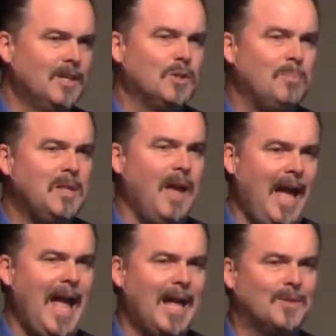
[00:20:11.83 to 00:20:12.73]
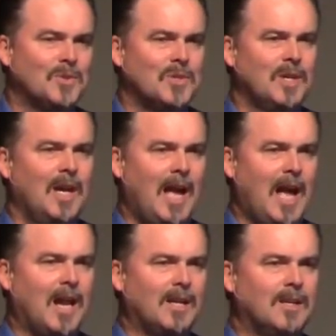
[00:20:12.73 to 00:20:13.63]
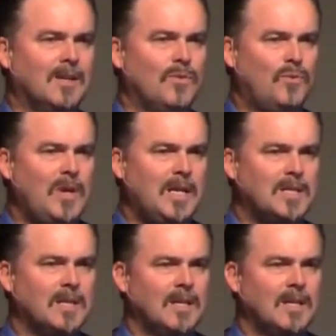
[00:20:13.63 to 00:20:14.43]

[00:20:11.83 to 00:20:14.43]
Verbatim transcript: to be the hands and feet,